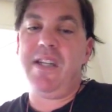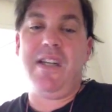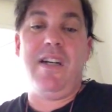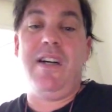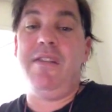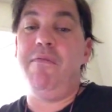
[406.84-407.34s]

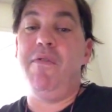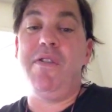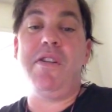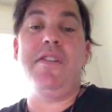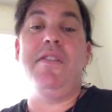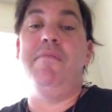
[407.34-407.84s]
God
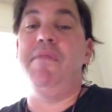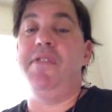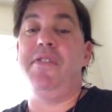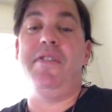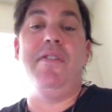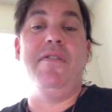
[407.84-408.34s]
works in
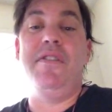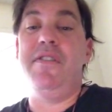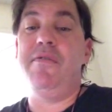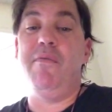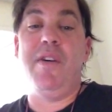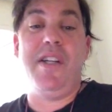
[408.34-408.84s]

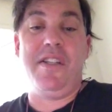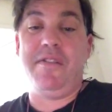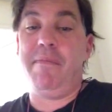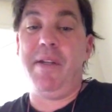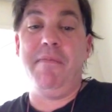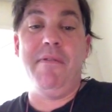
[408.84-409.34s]
mysterious
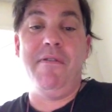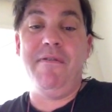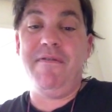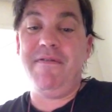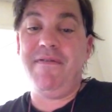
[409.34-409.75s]
ways, people.